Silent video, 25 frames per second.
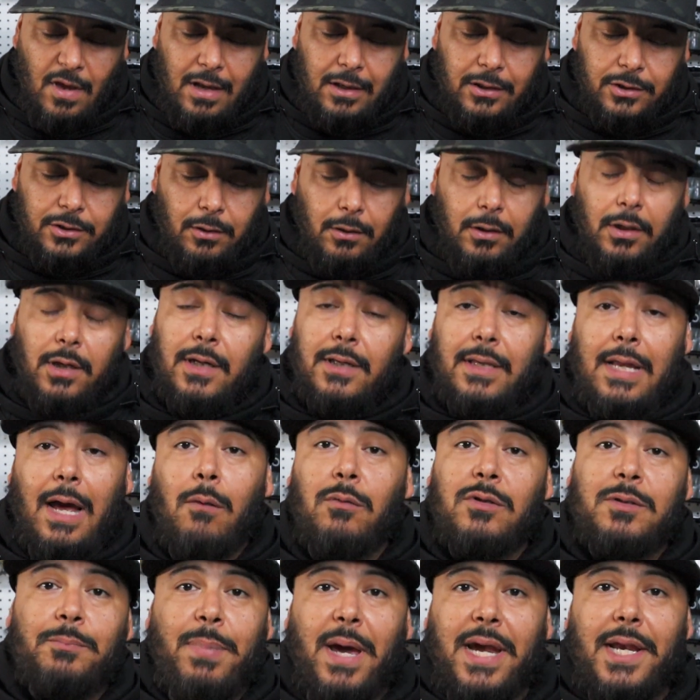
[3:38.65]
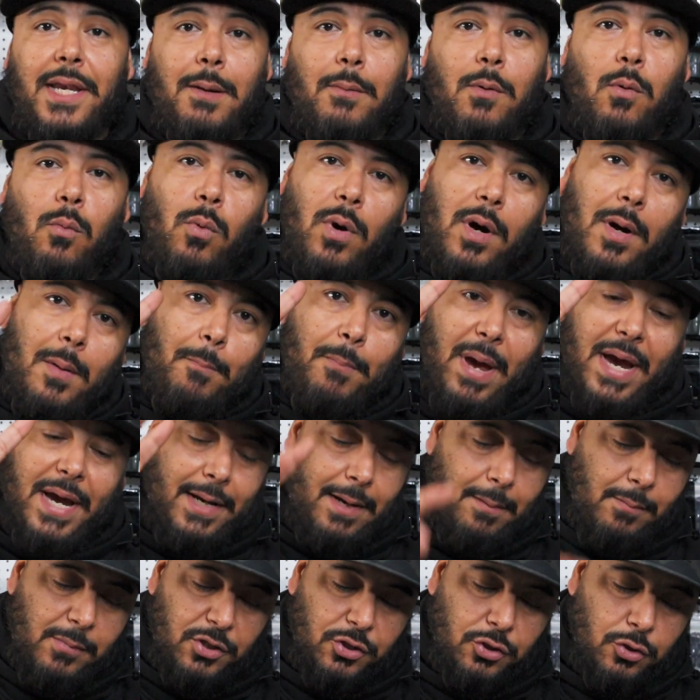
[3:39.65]
So look, that was bait number 1. Bait
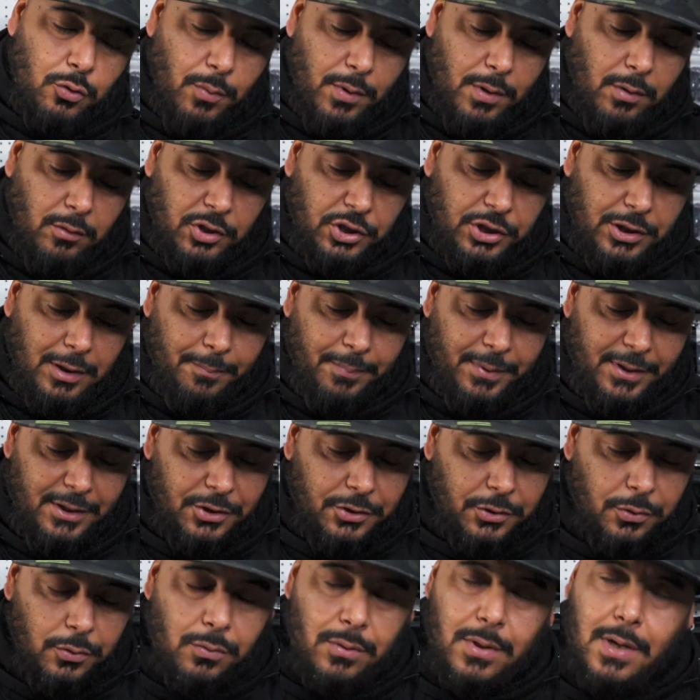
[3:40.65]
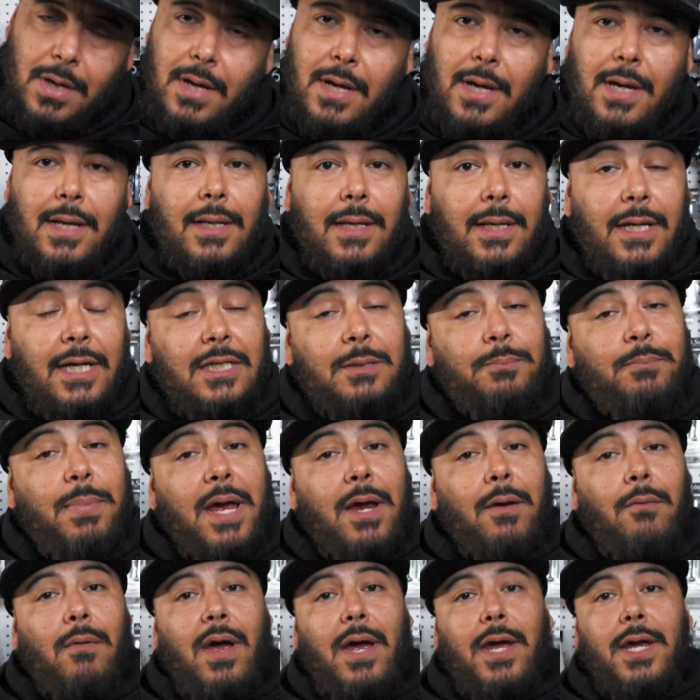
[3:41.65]
number 2, we're going to jump into this
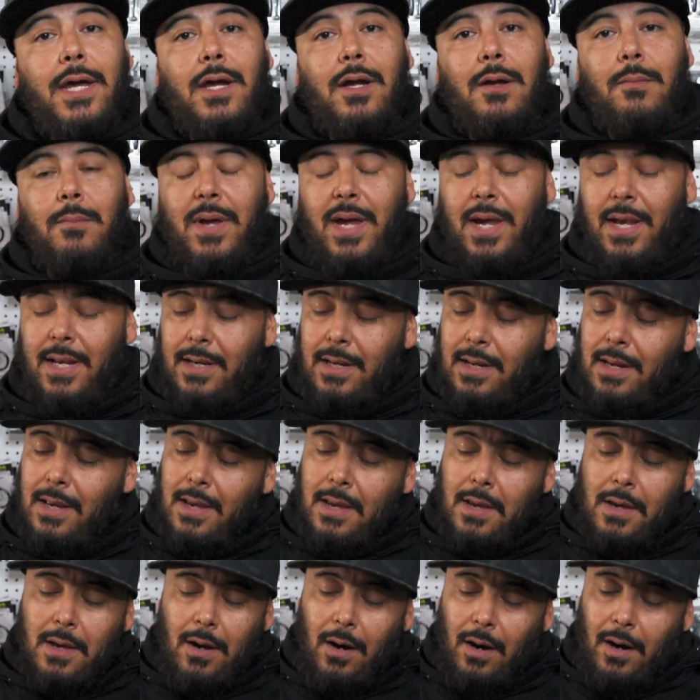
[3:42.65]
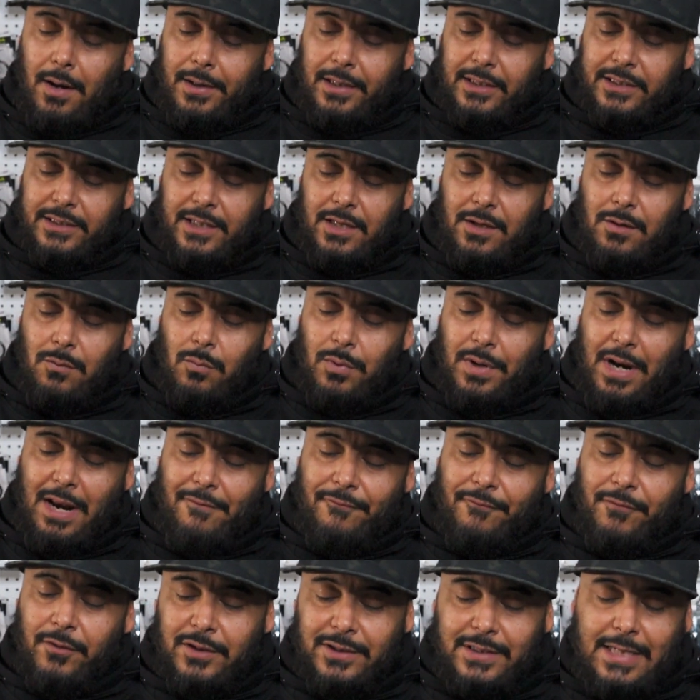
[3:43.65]
bait right here, man. Honestly, when I
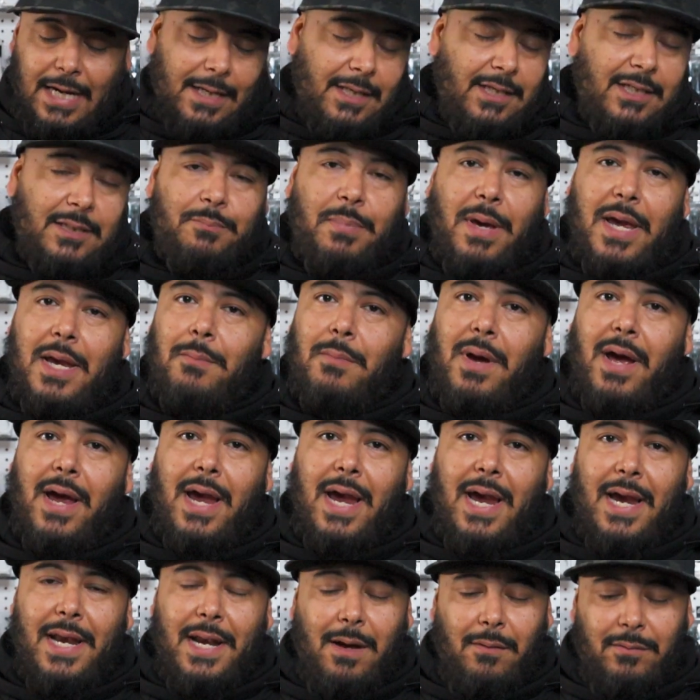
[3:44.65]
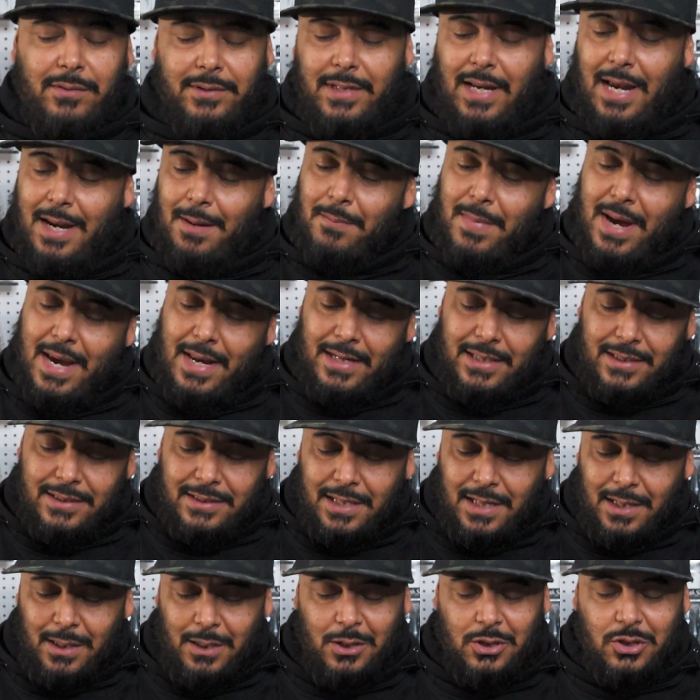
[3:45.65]
first got this bait in my hand, I was like, man, this
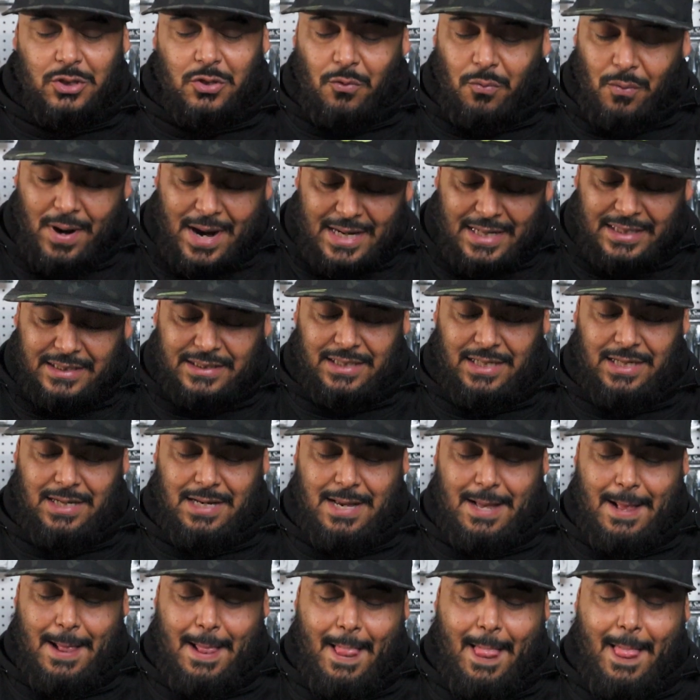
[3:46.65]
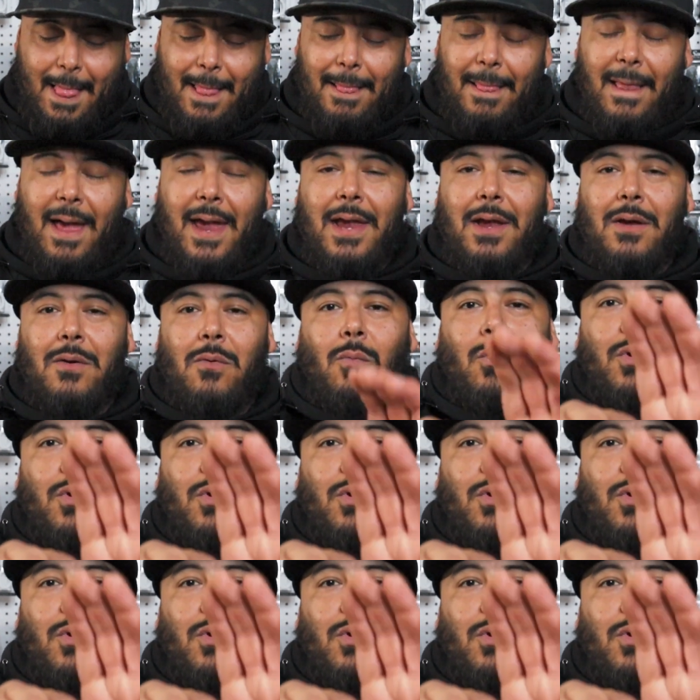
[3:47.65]
thing looks crazy. Like,